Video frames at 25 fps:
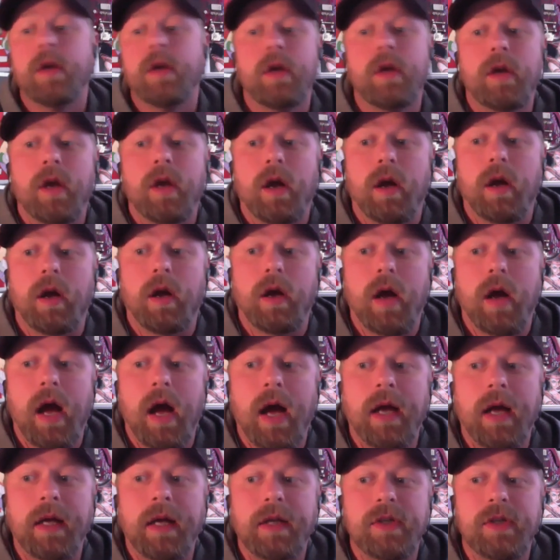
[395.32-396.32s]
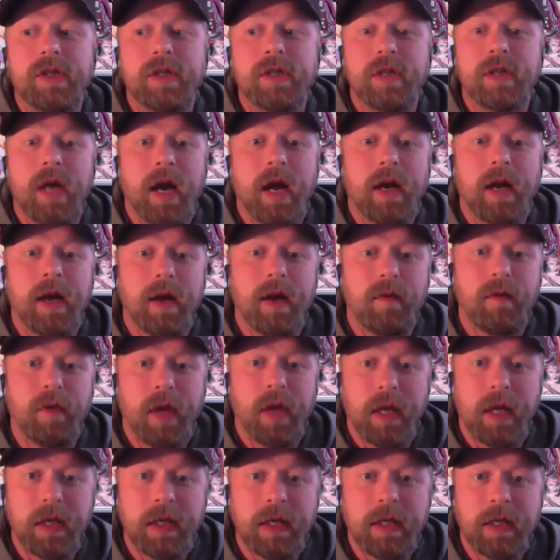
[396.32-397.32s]
I did not have
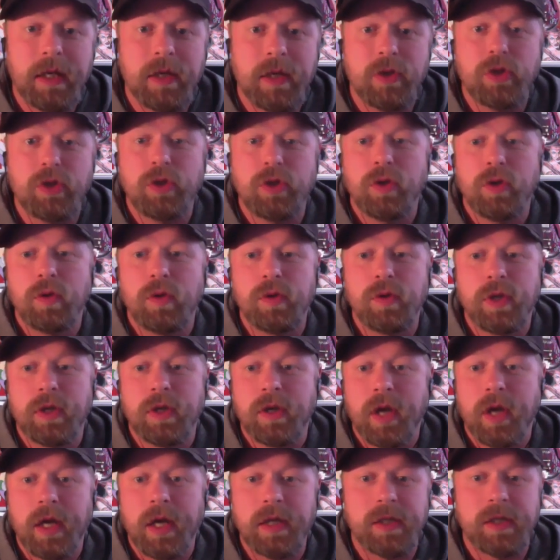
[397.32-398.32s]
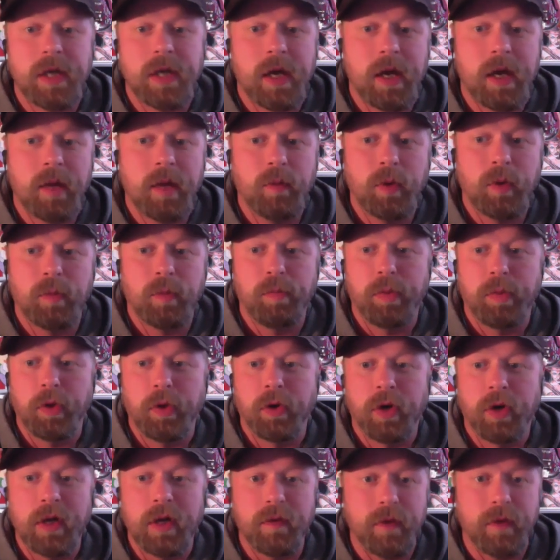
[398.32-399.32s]
any issues at nighttime with
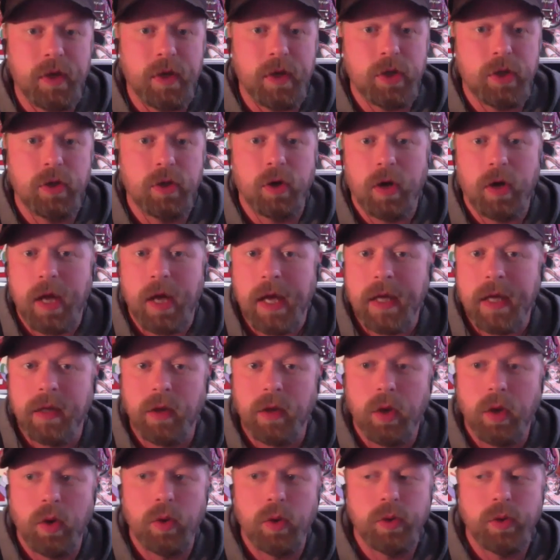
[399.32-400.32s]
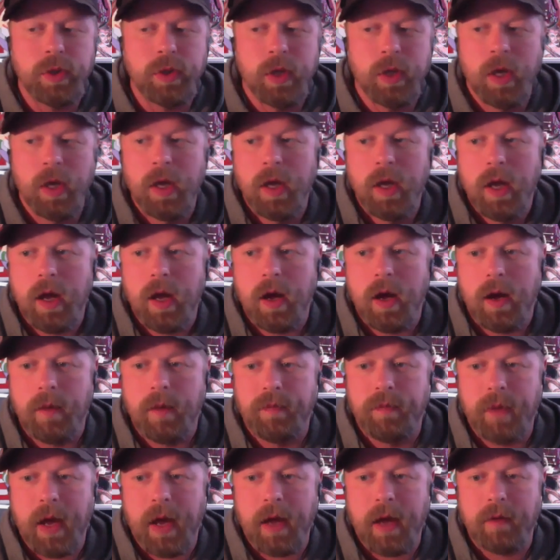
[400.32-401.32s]
blurry vision or halos.
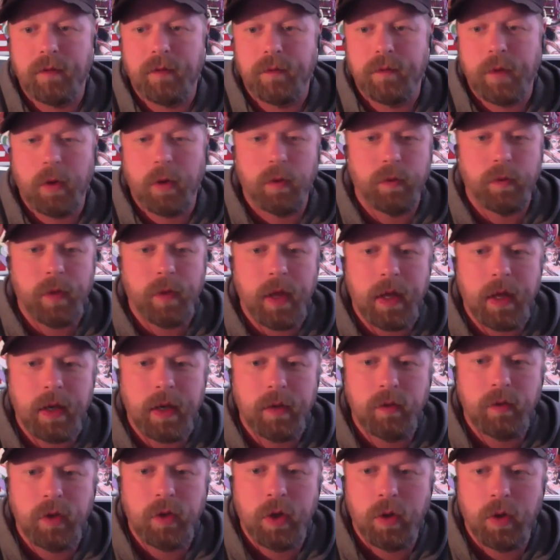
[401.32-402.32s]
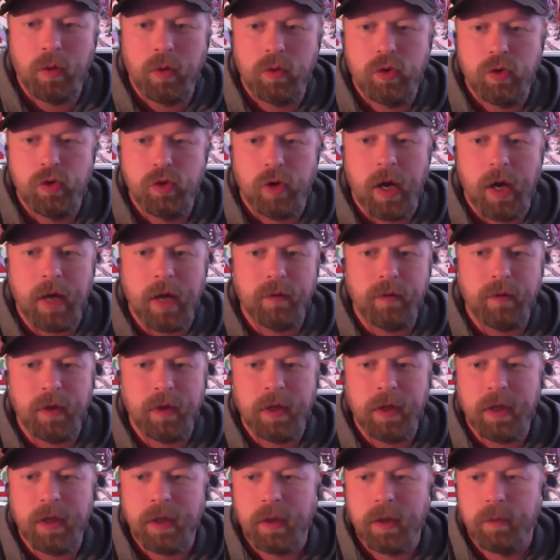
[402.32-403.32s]
I felt that, you know,
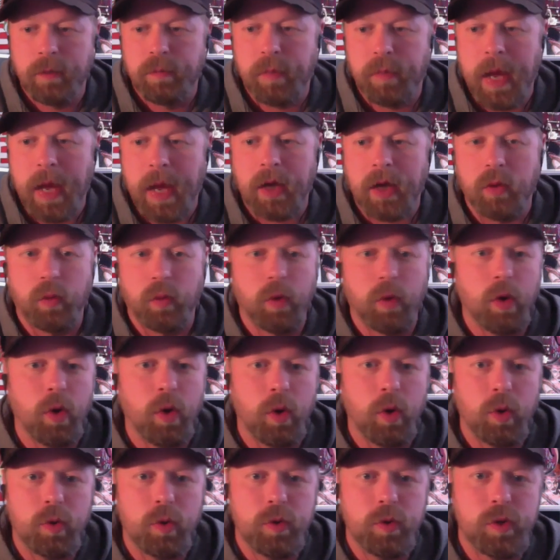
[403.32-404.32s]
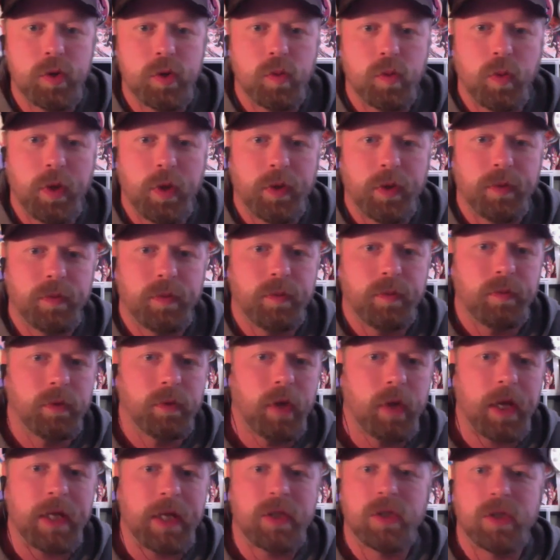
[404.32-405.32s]
driving back roads with
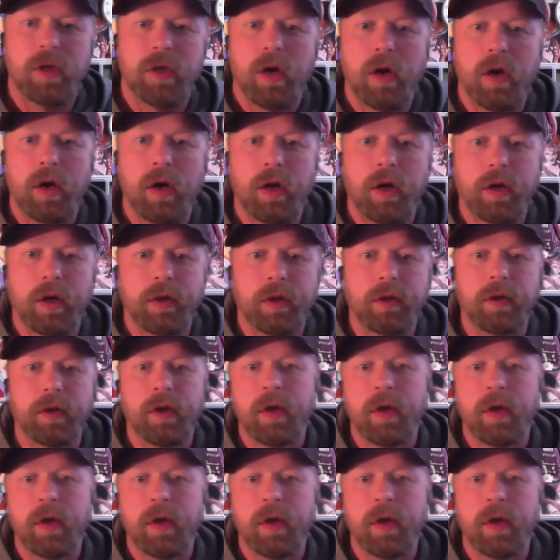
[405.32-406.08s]
lights on,